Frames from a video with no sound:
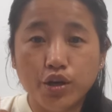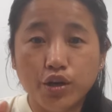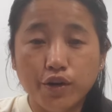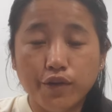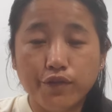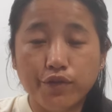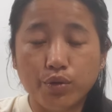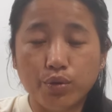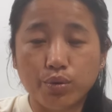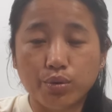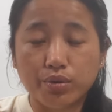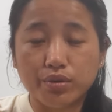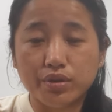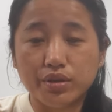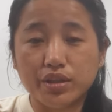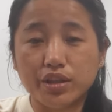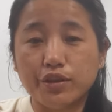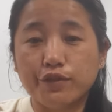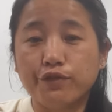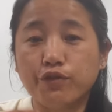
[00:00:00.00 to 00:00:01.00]
for
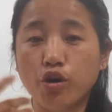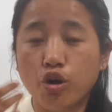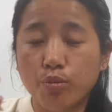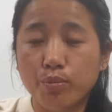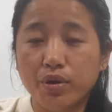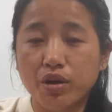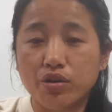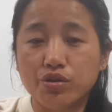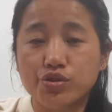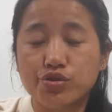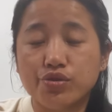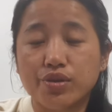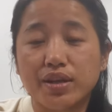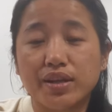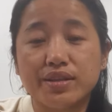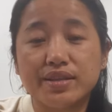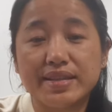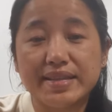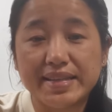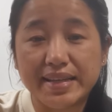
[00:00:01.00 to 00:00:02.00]
the former
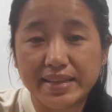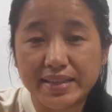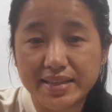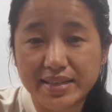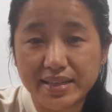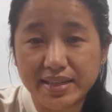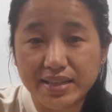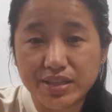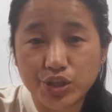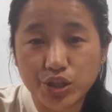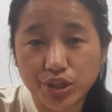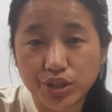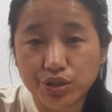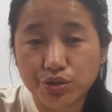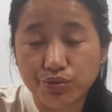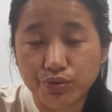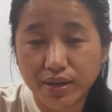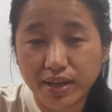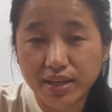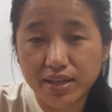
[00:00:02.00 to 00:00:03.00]
Australian Senator
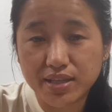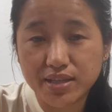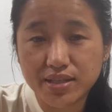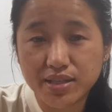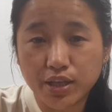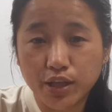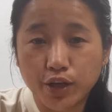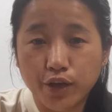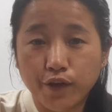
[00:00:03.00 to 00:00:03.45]
Janet Rice